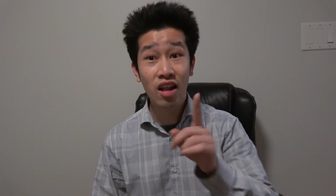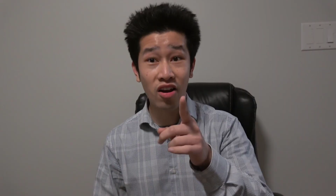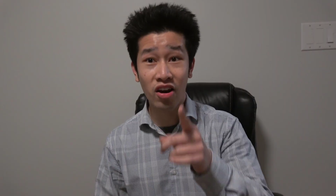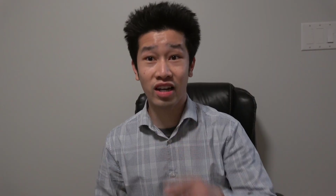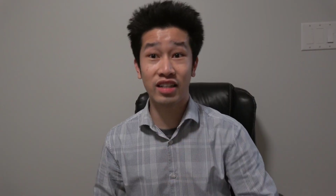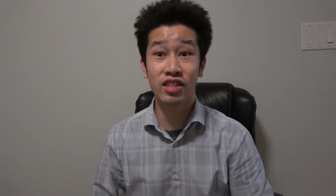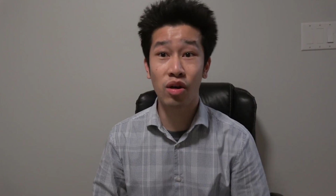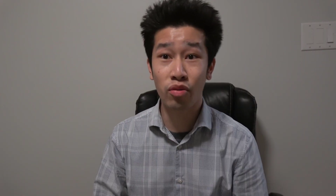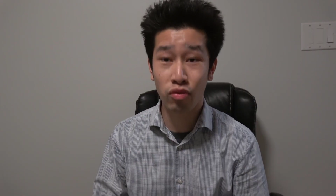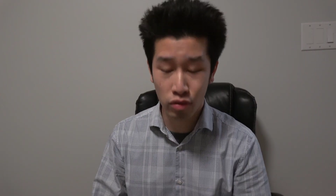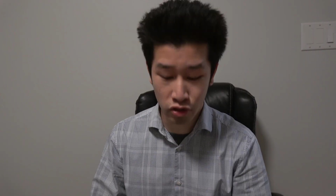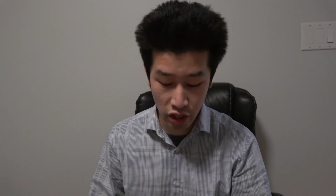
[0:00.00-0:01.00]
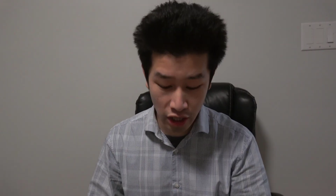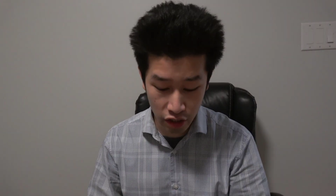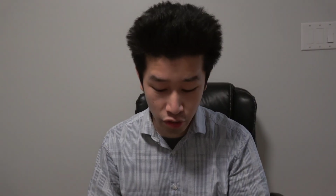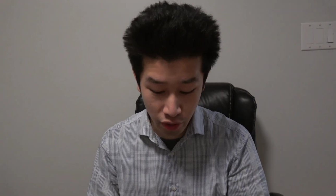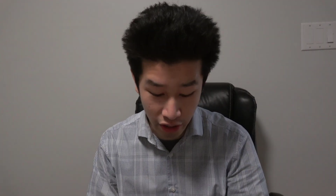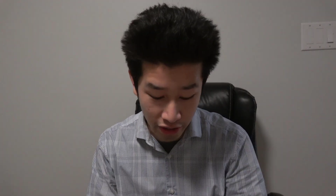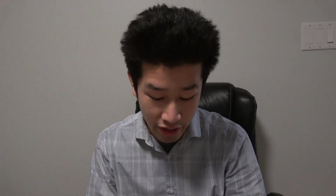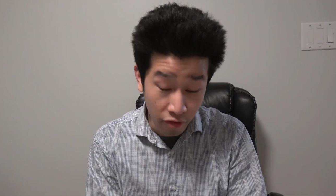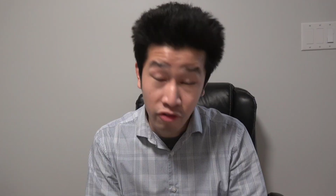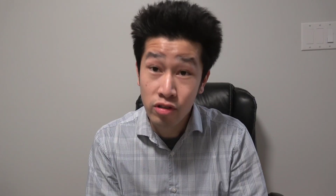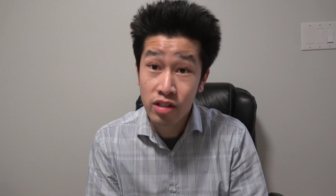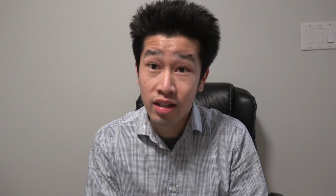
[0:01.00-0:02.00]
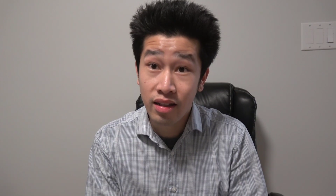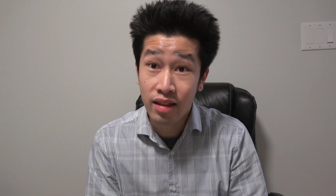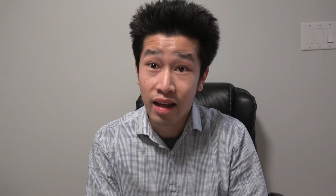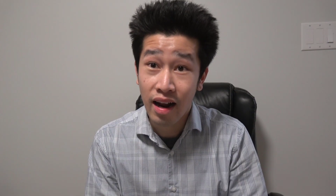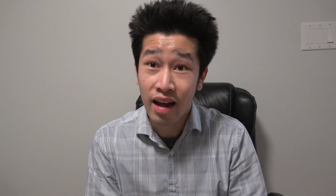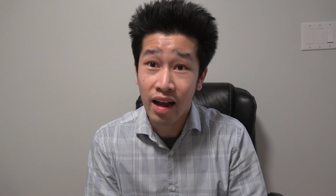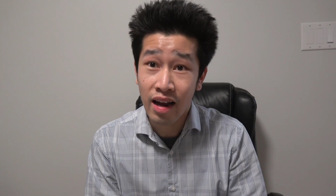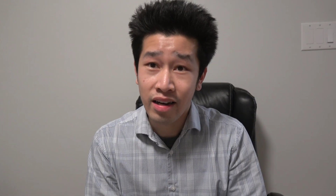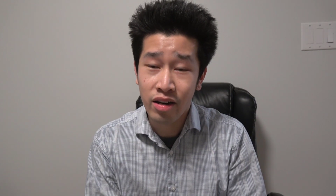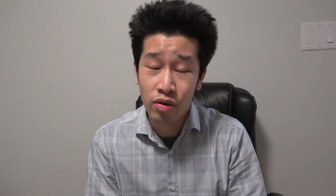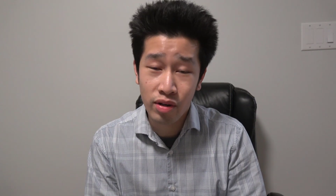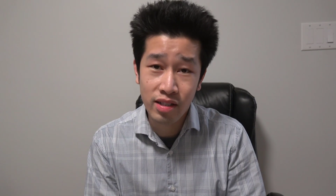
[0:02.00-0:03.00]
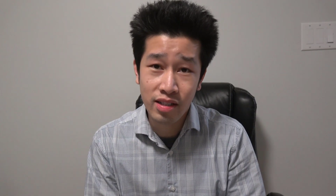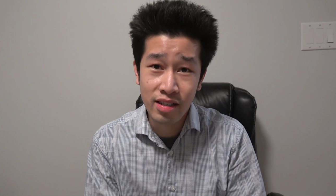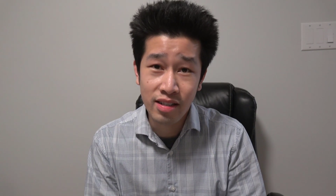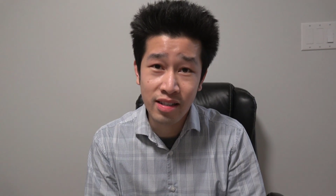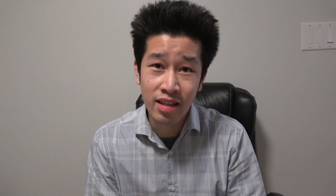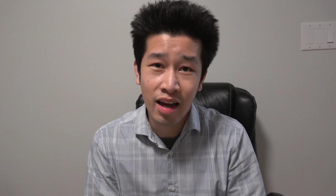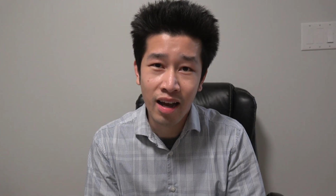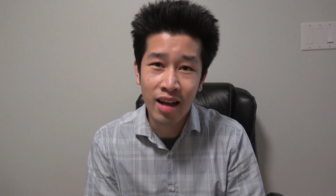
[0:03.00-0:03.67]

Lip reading: All right, let's go through January. The first thing that I noticed is